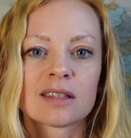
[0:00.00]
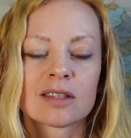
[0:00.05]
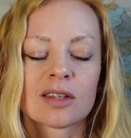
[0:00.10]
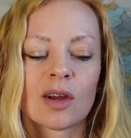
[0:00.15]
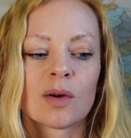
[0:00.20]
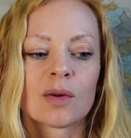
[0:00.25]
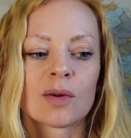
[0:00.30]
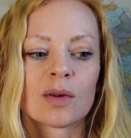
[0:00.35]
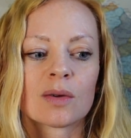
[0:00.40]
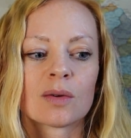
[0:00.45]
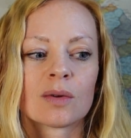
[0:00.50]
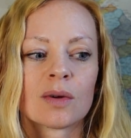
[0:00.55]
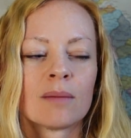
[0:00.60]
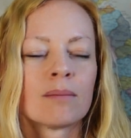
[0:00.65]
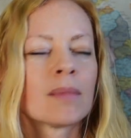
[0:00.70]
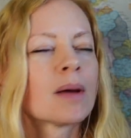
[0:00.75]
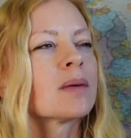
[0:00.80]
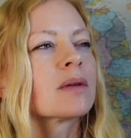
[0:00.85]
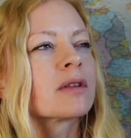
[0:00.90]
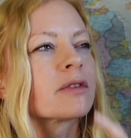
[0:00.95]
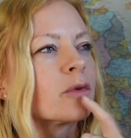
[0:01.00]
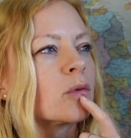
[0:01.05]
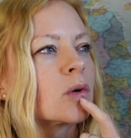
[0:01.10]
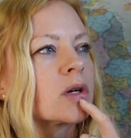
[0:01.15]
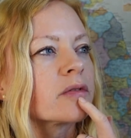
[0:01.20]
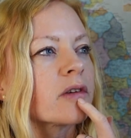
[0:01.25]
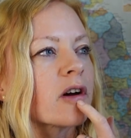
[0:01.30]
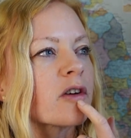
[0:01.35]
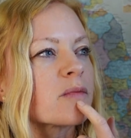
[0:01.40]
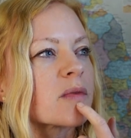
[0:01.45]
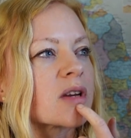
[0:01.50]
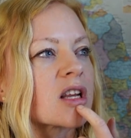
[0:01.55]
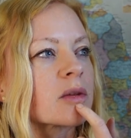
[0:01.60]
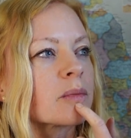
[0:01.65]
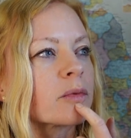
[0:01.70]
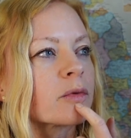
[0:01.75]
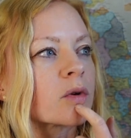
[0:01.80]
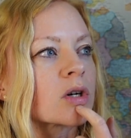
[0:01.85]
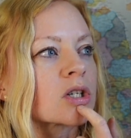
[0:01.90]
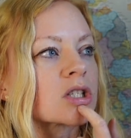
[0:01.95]
So maybe it's 45 minutes
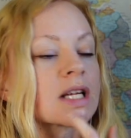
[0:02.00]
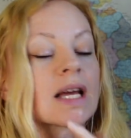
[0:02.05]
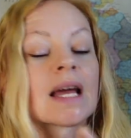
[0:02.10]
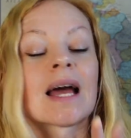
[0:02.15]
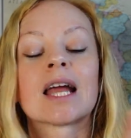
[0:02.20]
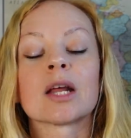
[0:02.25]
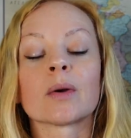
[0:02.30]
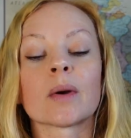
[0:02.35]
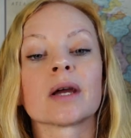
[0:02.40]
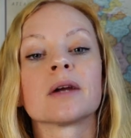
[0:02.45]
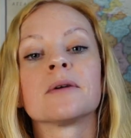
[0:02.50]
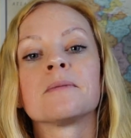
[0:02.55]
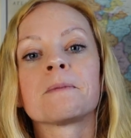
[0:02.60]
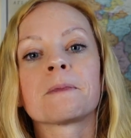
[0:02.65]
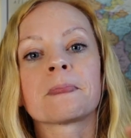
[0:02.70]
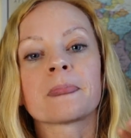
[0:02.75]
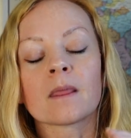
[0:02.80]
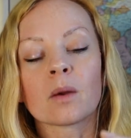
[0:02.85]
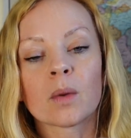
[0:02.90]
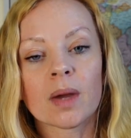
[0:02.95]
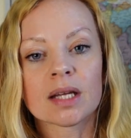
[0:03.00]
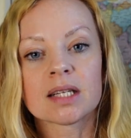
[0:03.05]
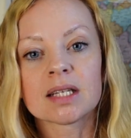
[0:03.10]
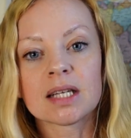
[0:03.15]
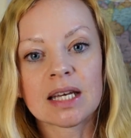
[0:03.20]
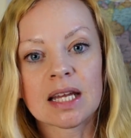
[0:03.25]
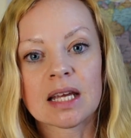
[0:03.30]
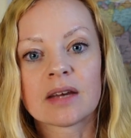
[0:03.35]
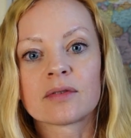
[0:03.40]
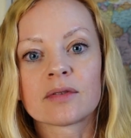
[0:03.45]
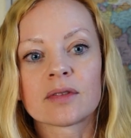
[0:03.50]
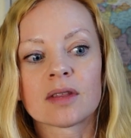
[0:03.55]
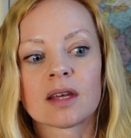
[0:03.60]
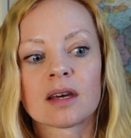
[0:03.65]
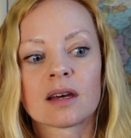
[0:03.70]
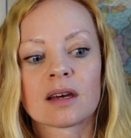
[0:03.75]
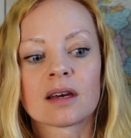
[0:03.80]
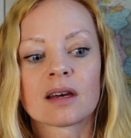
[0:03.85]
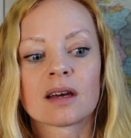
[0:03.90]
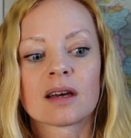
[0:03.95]
before actually. Anyway, we had to leave
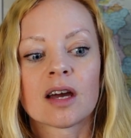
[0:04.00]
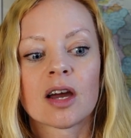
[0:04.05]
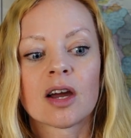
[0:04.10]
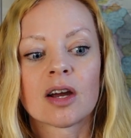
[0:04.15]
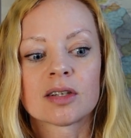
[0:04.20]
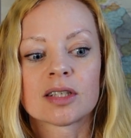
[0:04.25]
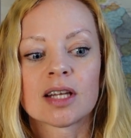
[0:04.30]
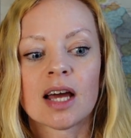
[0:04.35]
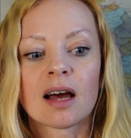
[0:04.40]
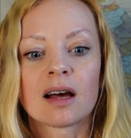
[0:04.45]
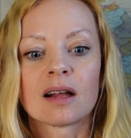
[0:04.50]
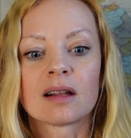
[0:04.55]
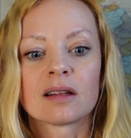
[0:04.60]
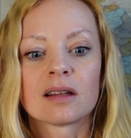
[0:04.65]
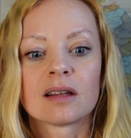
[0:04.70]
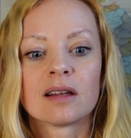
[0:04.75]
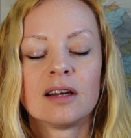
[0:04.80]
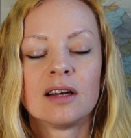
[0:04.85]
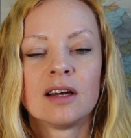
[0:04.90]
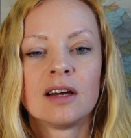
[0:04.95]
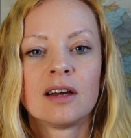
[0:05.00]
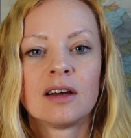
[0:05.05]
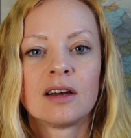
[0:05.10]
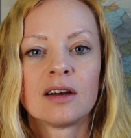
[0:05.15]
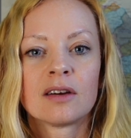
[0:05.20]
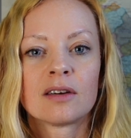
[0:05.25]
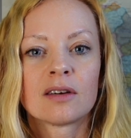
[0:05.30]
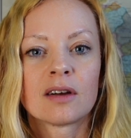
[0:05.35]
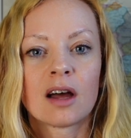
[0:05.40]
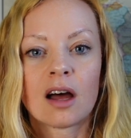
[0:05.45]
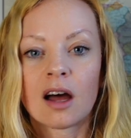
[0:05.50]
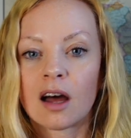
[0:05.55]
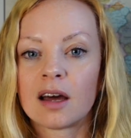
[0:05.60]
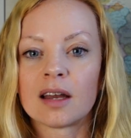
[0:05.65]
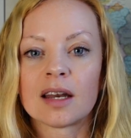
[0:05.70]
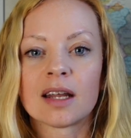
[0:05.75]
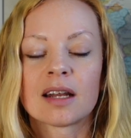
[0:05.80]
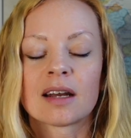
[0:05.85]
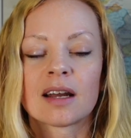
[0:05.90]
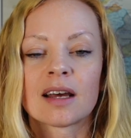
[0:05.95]
the hotel
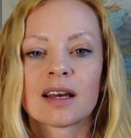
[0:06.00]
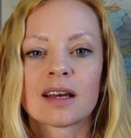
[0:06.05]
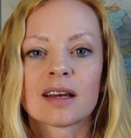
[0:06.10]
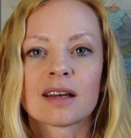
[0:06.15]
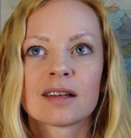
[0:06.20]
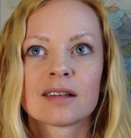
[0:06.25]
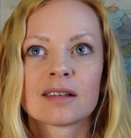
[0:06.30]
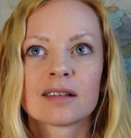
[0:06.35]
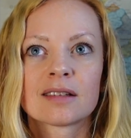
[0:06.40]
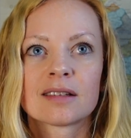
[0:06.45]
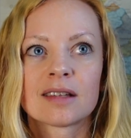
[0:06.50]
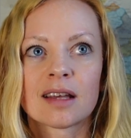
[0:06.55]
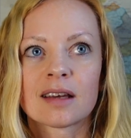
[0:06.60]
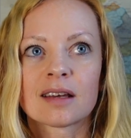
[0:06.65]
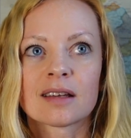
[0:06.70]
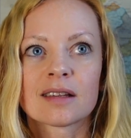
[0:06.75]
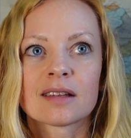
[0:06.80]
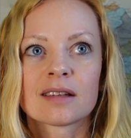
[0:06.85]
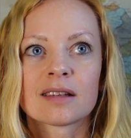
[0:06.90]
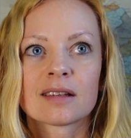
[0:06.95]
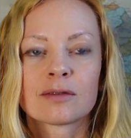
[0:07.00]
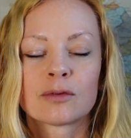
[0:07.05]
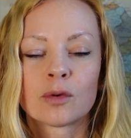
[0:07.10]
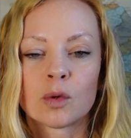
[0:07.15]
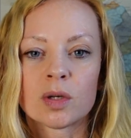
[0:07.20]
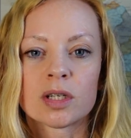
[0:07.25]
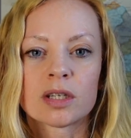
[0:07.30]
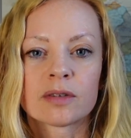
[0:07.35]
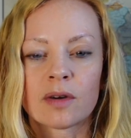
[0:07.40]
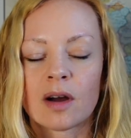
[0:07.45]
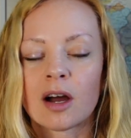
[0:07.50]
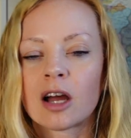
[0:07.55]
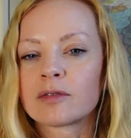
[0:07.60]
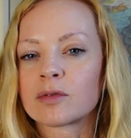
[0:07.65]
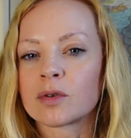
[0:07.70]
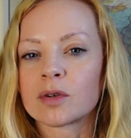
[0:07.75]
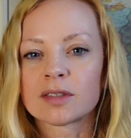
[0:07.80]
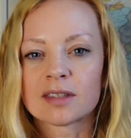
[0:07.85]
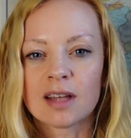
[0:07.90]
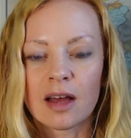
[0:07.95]
early, like 6:45
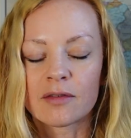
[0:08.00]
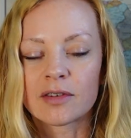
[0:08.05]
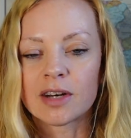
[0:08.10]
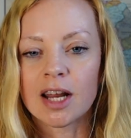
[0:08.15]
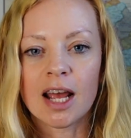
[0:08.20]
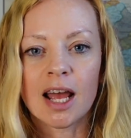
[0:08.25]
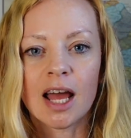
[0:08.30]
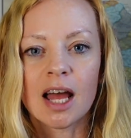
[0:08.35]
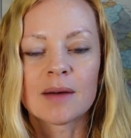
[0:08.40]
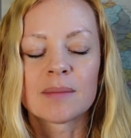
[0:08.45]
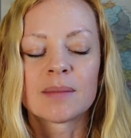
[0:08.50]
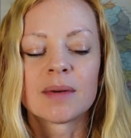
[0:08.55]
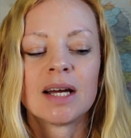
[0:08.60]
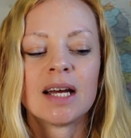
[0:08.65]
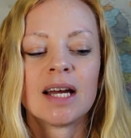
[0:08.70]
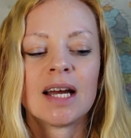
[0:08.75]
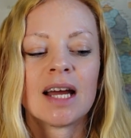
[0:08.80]
or 7 a.m.